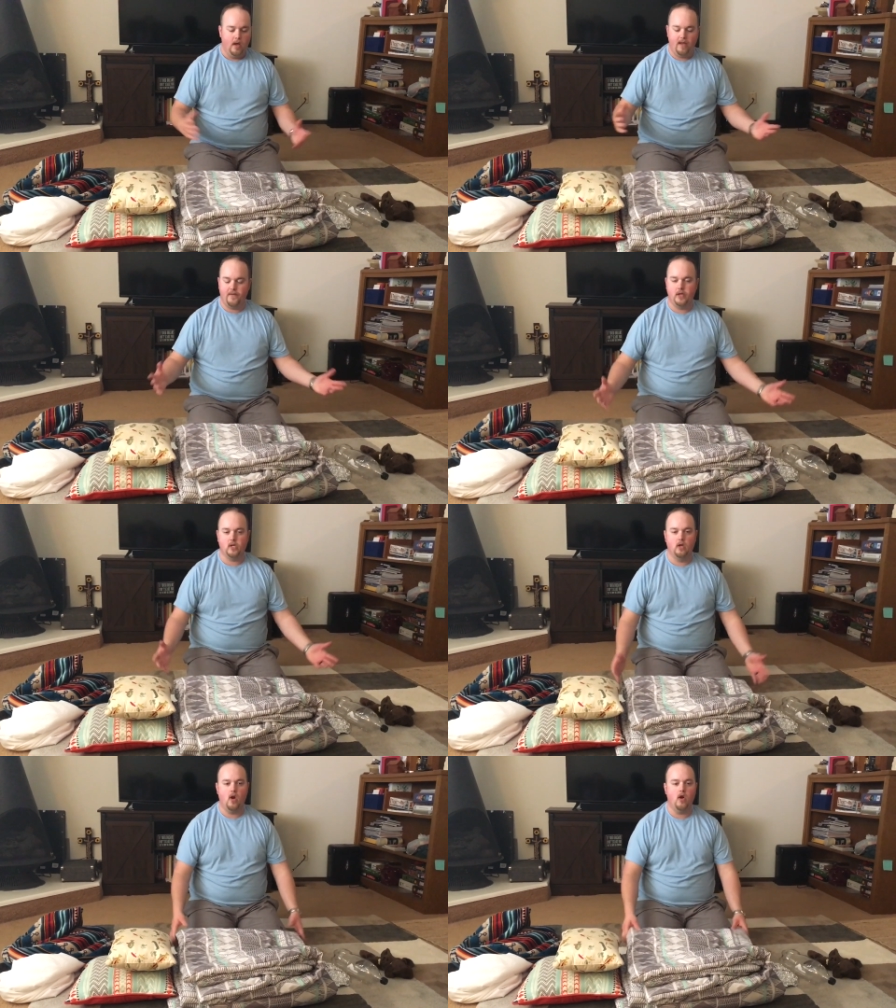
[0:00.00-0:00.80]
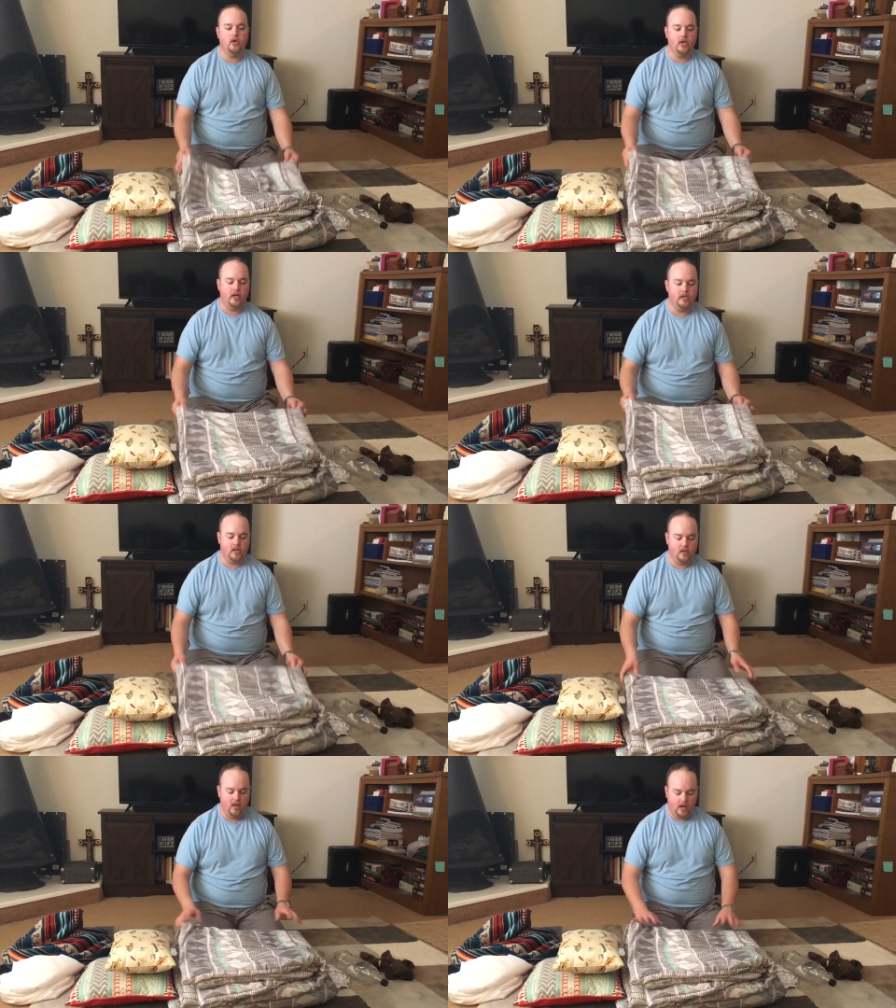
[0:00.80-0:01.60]
If it's large and it's
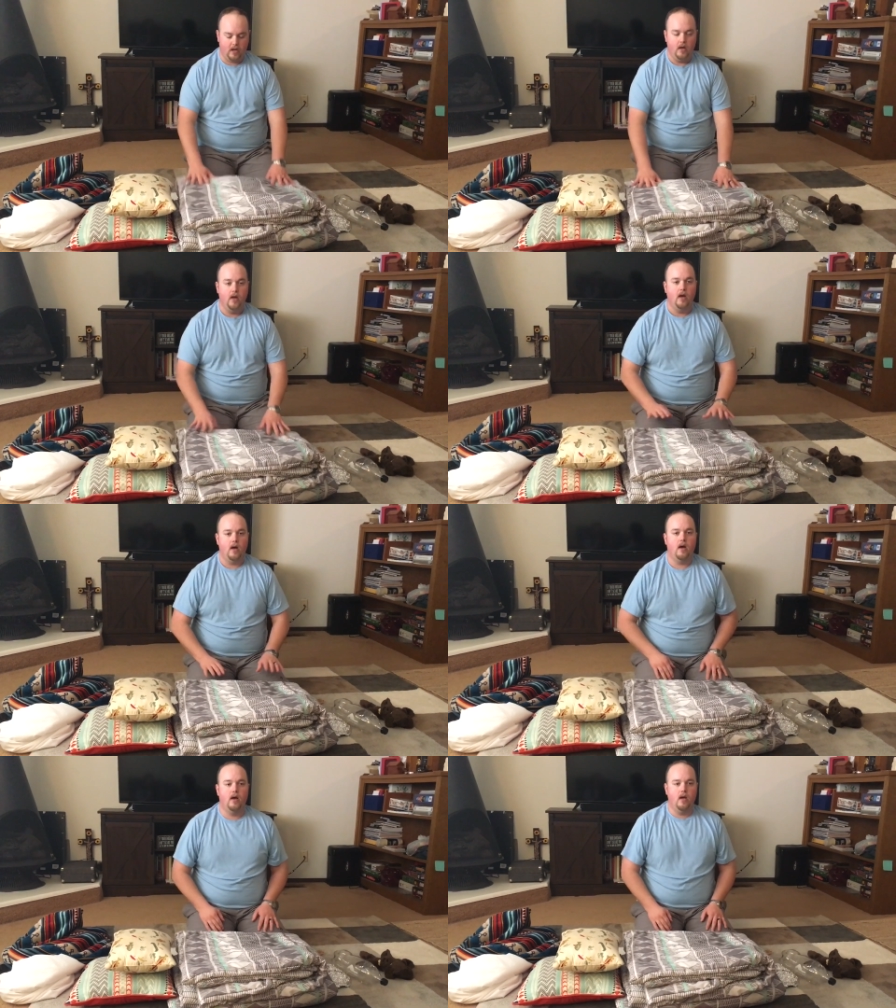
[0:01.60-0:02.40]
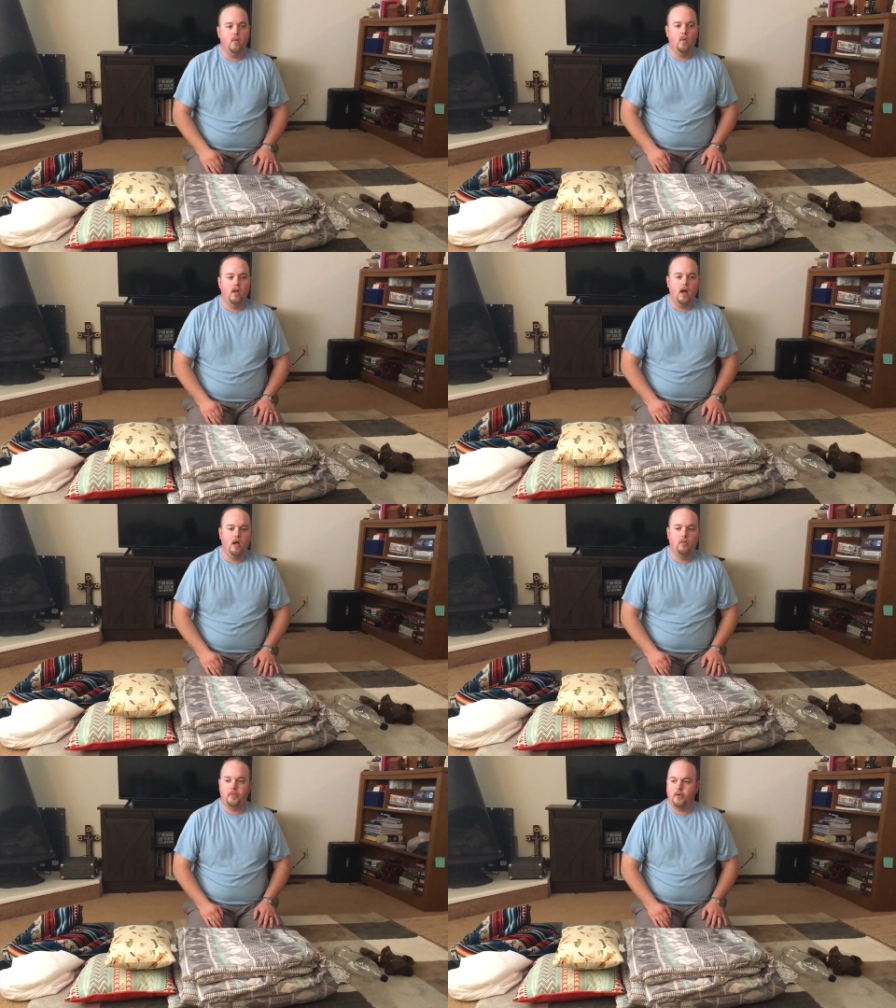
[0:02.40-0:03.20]
thick, uh, it will
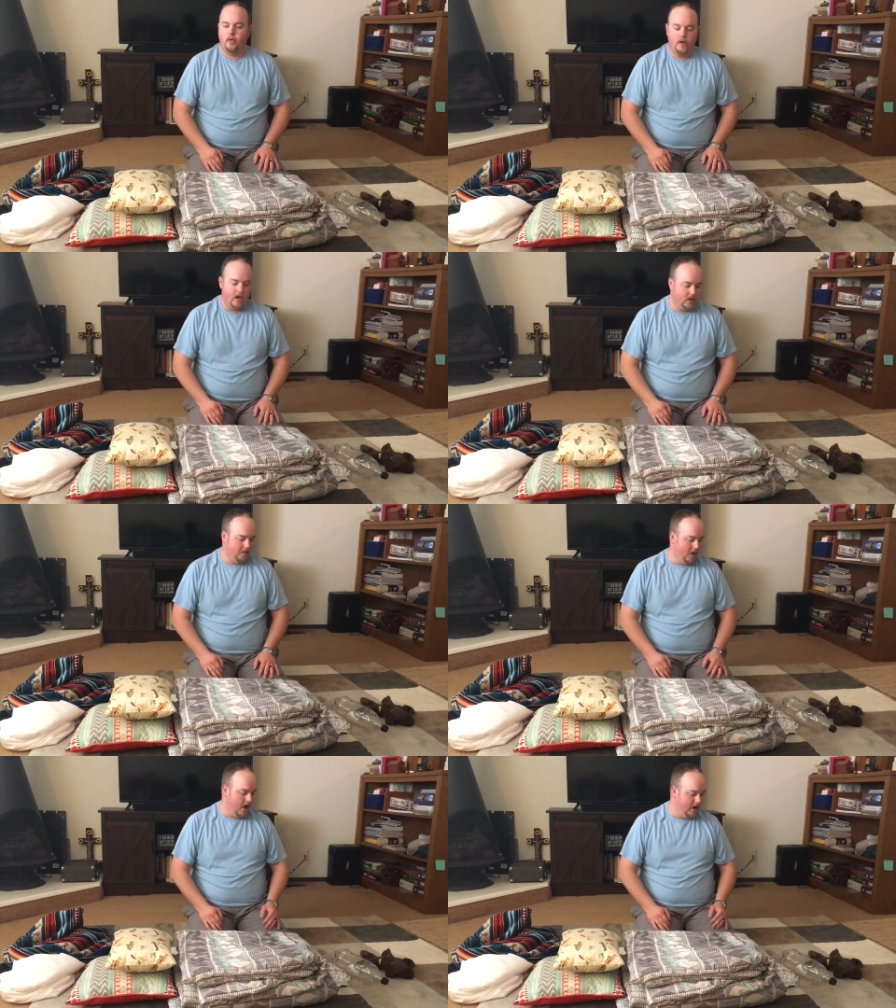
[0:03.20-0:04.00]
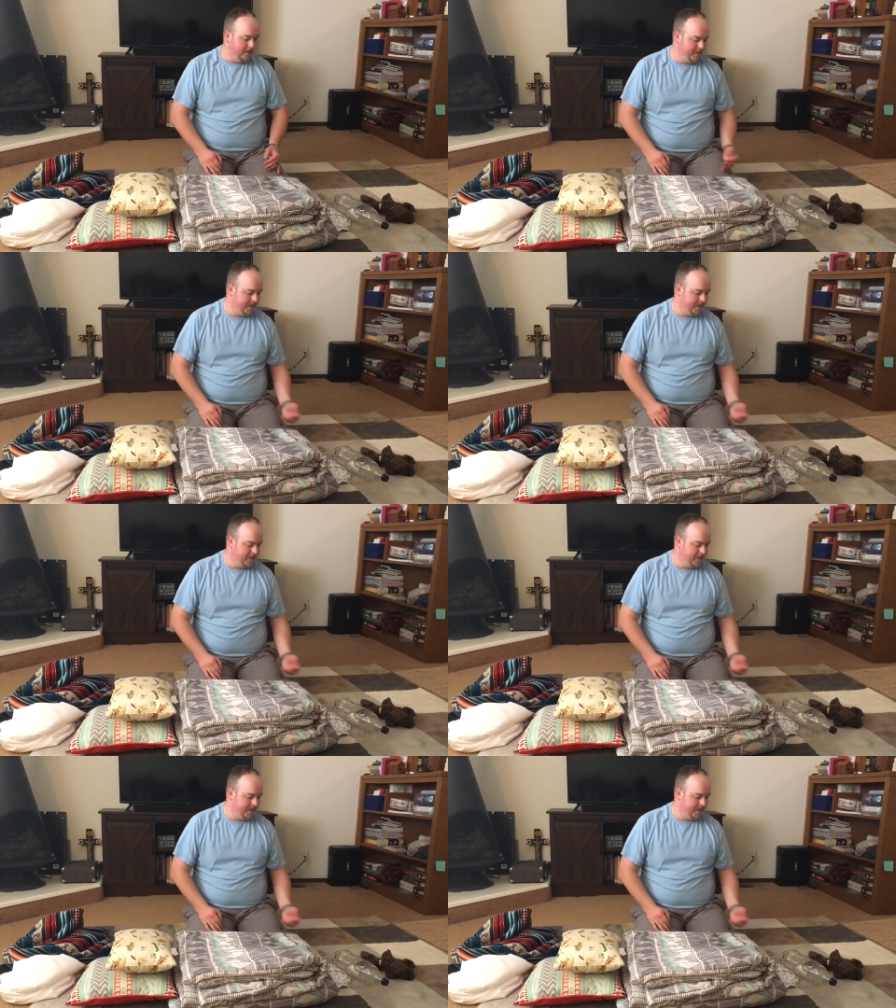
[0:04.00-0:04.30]
help create the body.